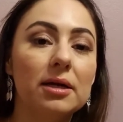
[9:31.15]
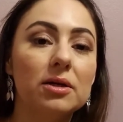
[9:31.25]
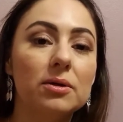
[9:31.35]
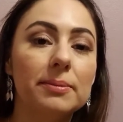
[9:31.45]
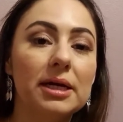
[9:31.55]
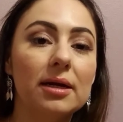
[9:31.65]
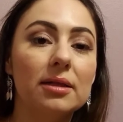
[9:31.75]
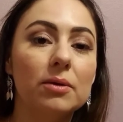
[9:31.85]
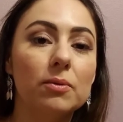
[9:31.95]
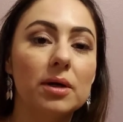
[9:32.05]
a little bit and
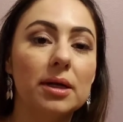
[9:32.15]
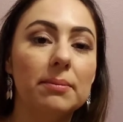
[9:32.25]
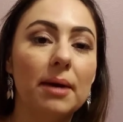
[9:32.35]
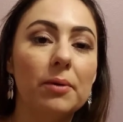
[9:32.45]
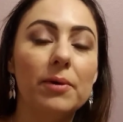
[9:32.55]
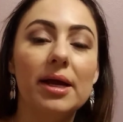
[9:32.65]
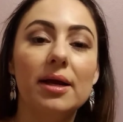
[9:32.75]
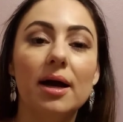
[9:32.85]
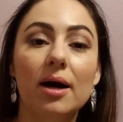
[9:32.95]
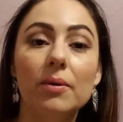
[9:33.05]
then working my
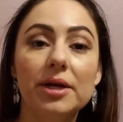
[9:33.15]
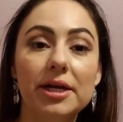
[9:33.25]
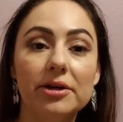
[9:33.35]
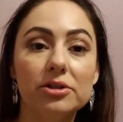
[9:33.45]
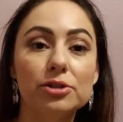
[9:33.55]
way out here.